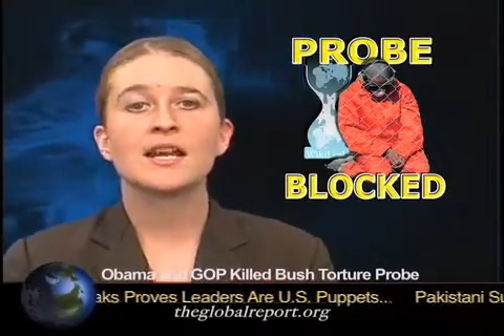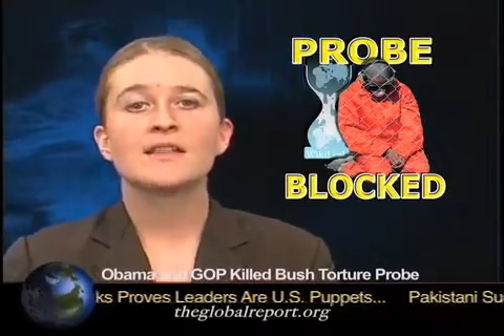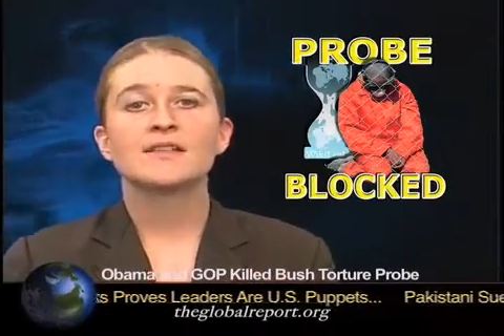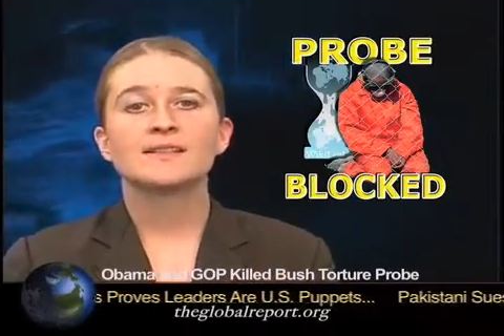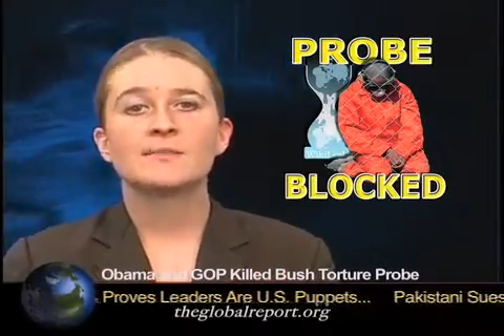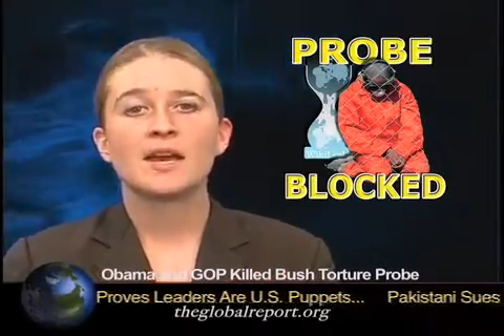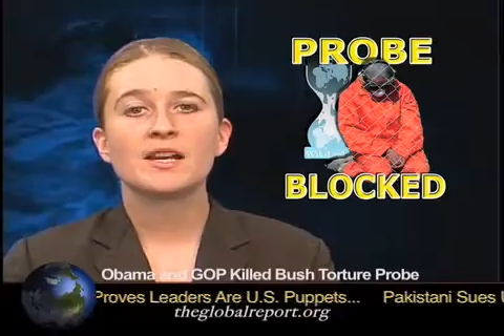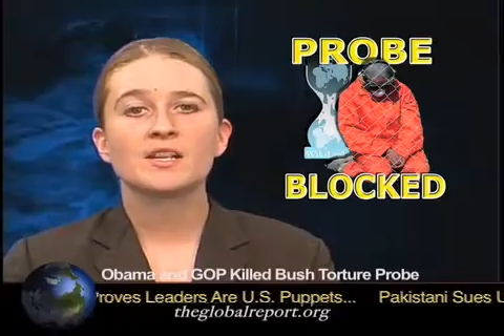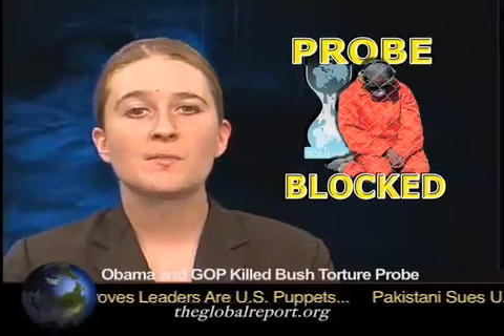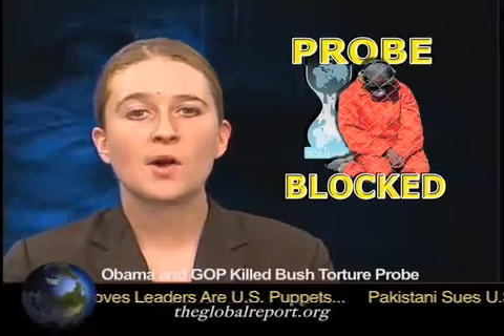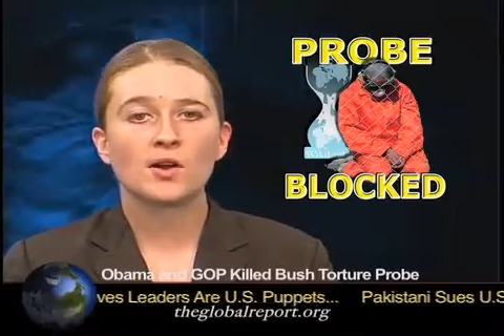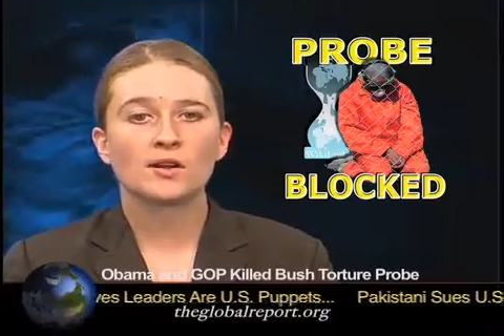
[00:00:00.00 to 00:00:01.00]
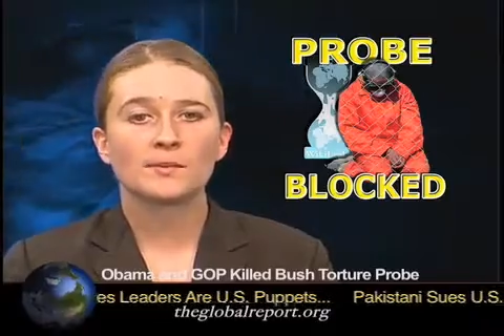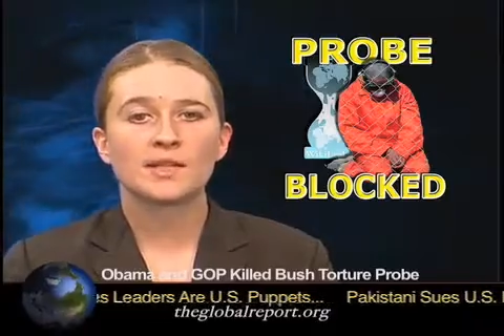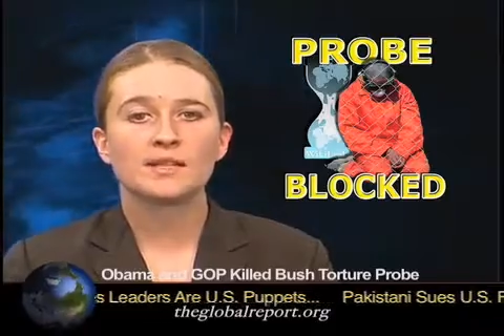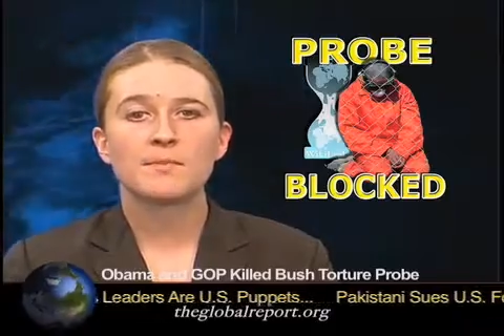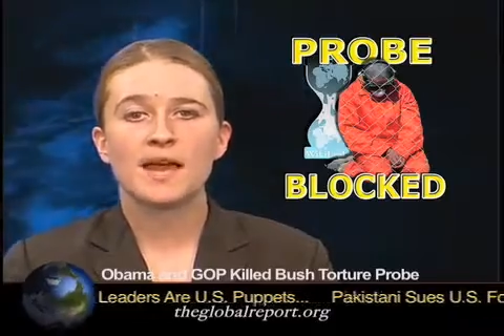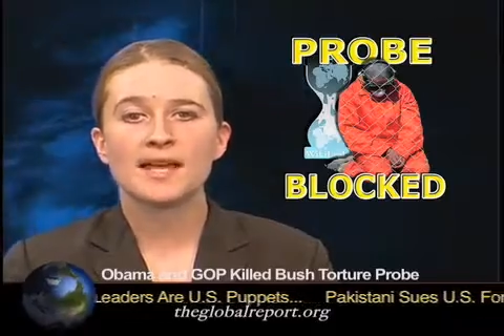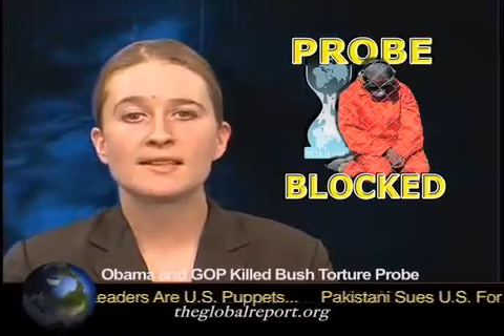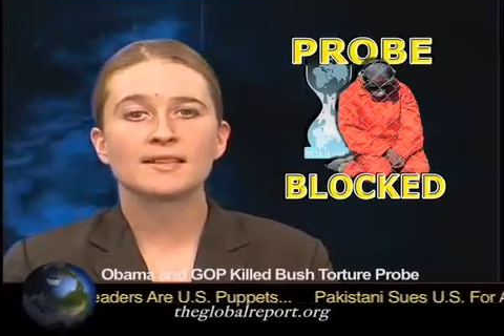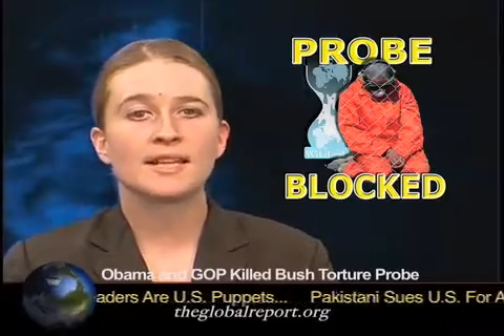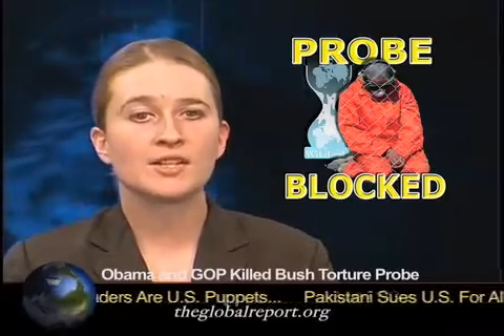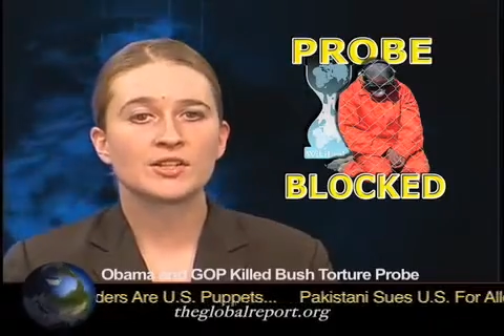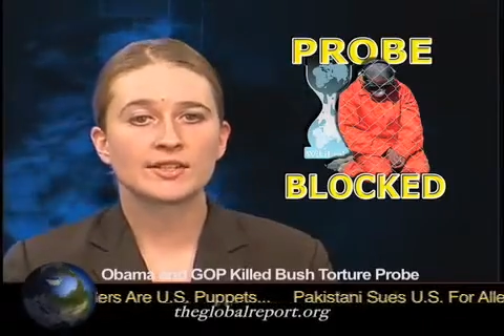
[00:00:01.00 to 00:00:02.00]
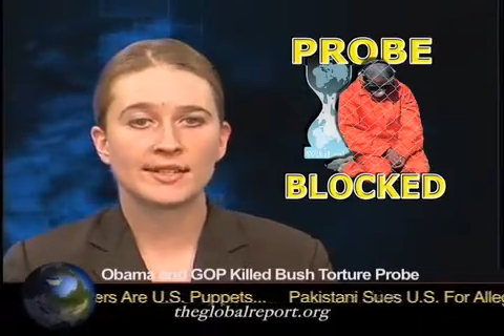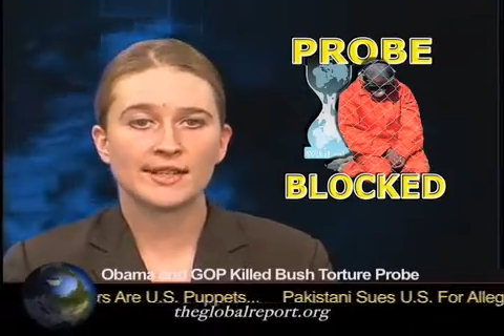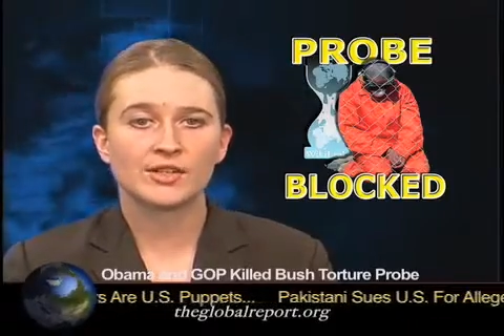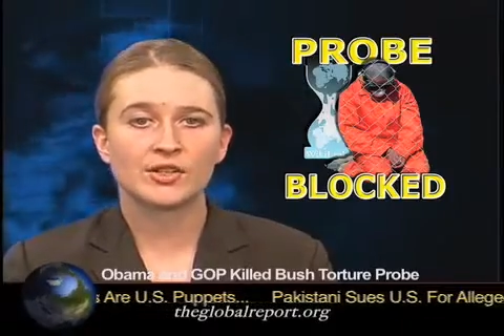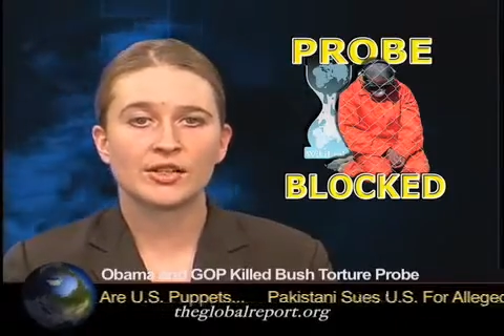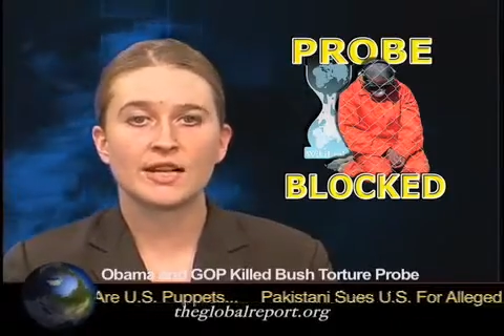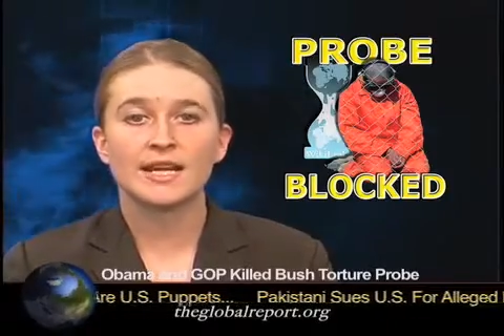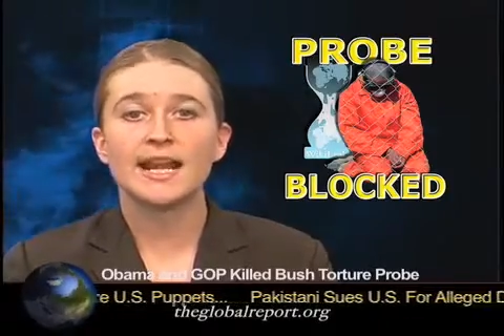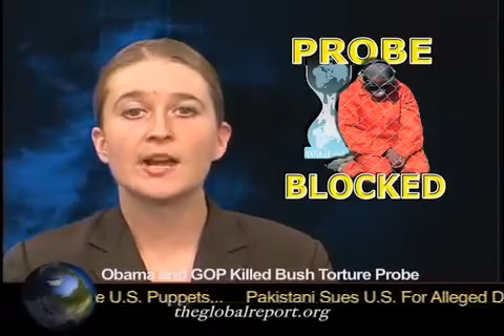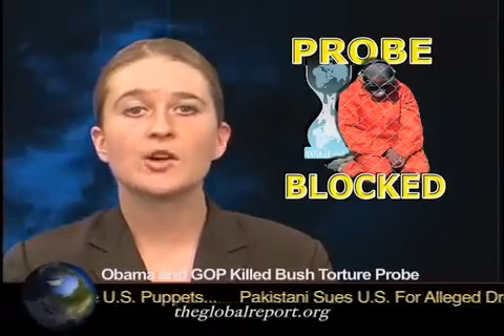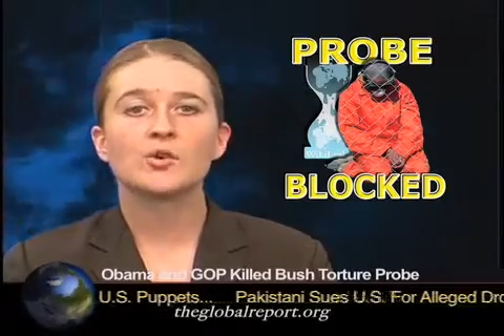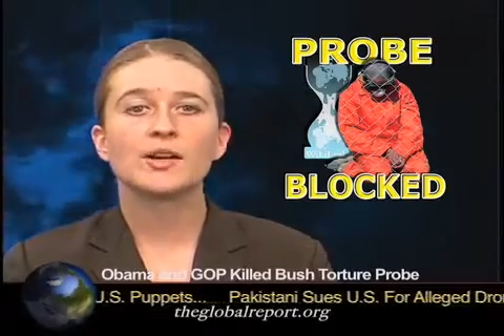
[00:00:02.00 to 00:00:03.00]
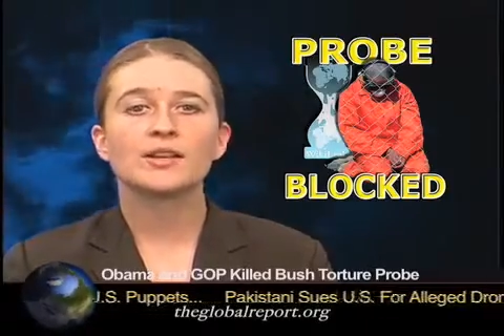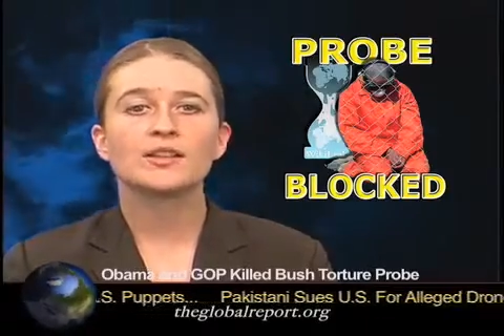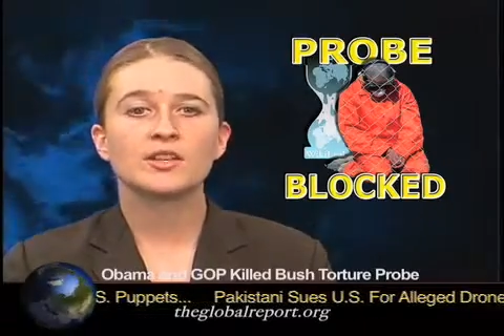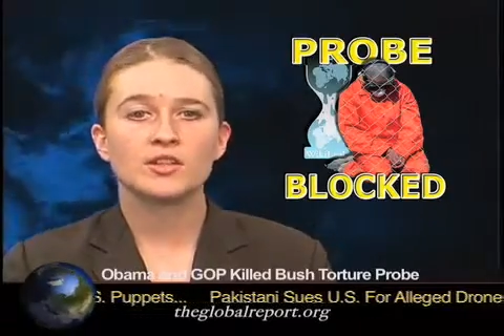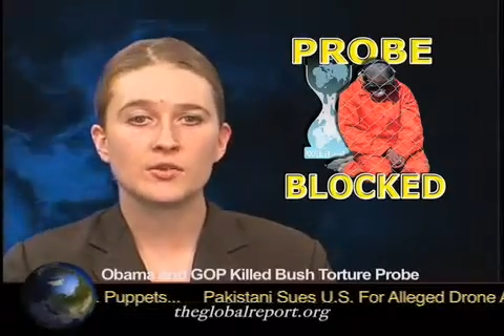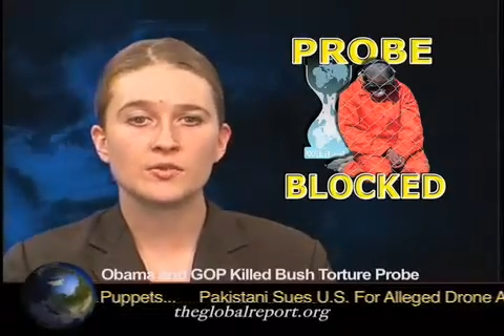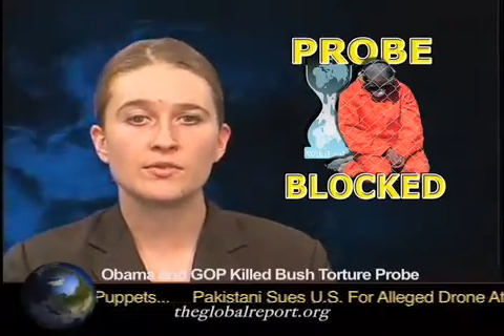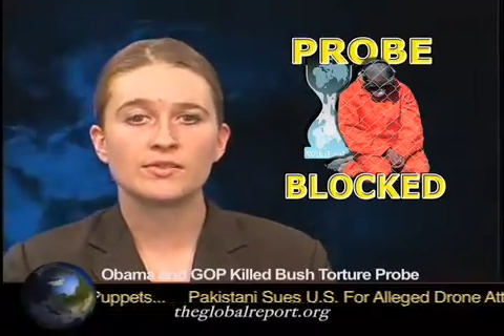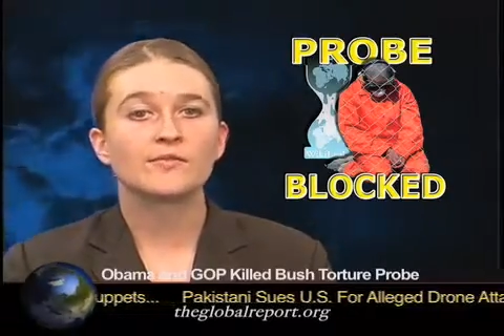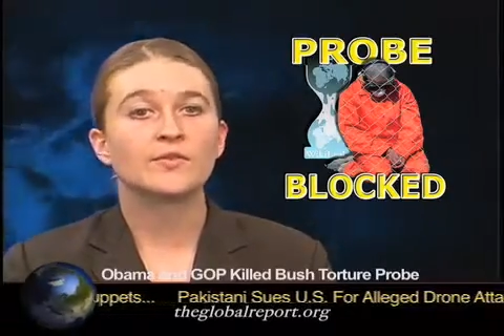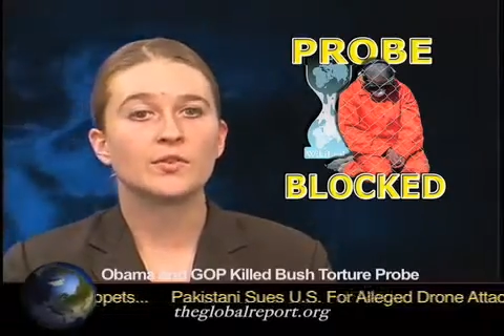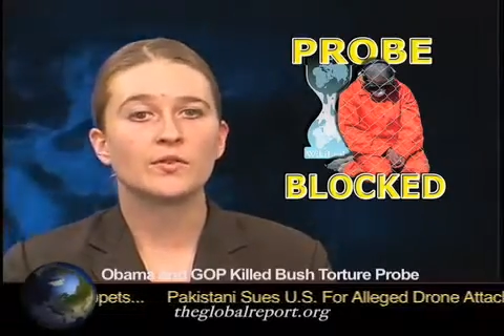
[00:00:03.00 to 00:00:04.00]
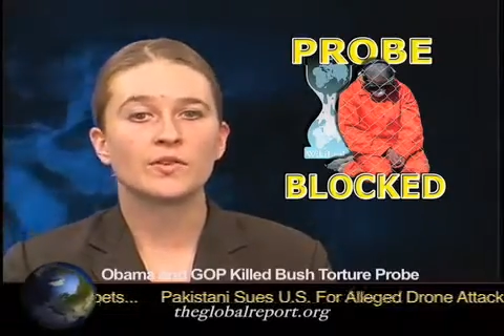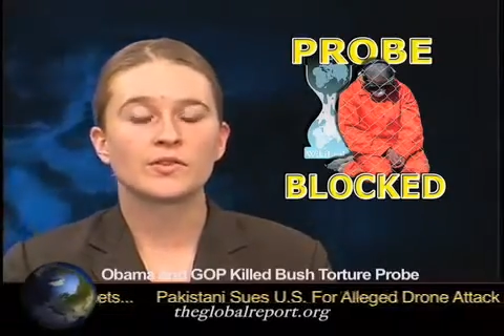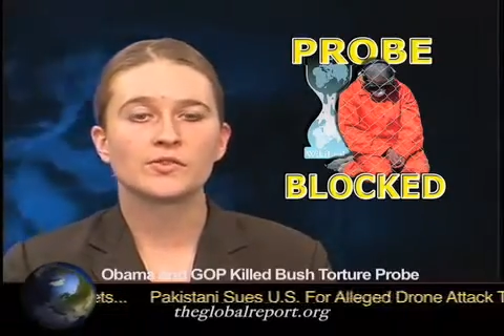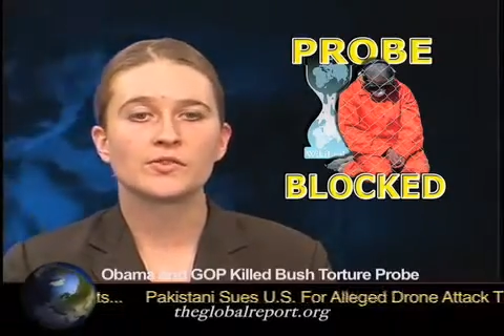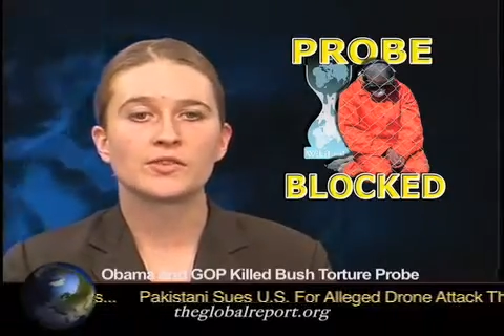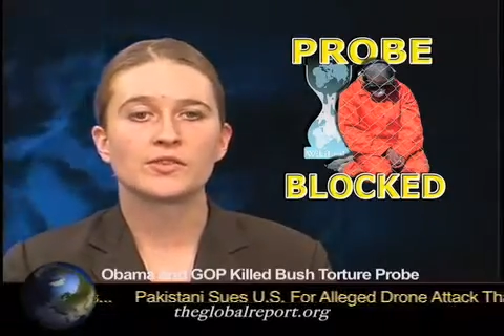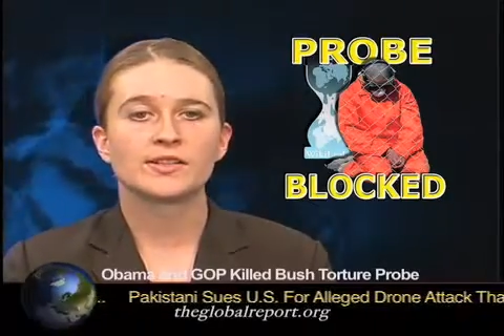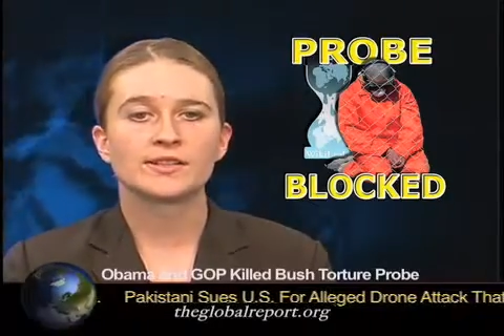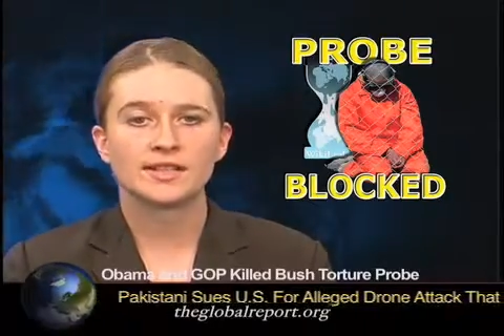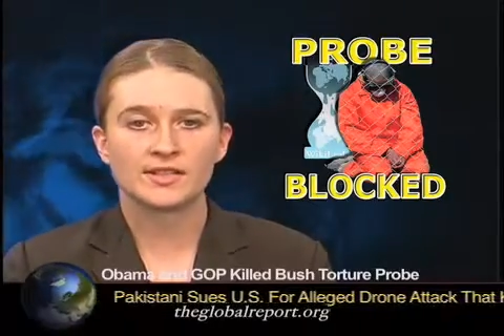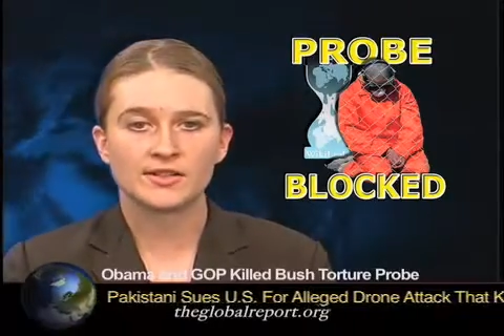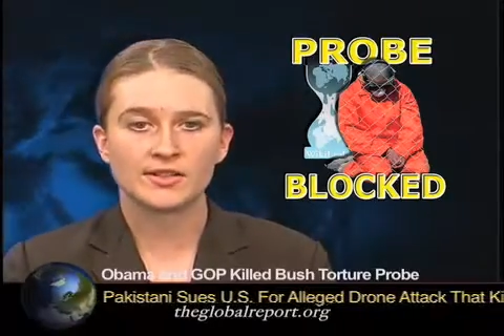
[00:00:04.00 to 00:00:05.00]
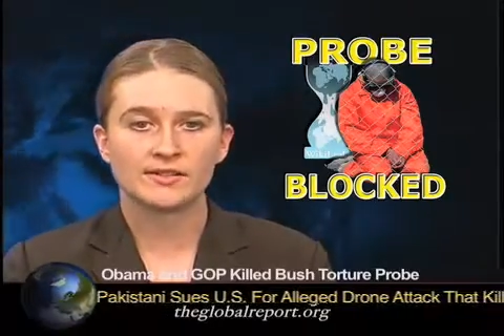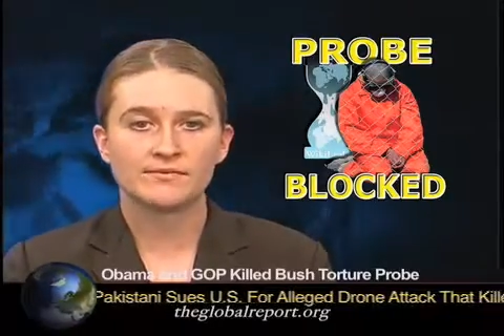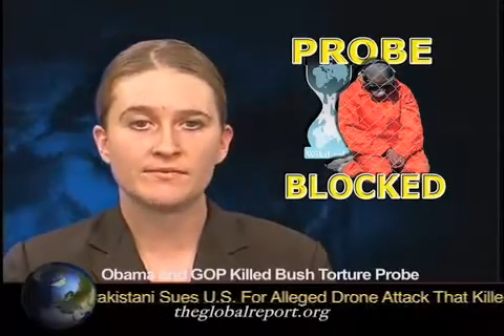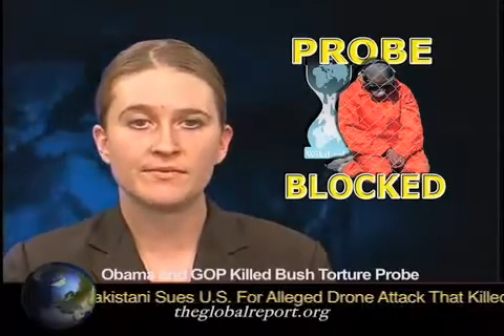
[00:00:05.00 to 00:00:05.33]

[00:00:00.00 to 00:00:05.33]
the Spanish Parliament passed legislation narrowing the use of universal jurisdiction.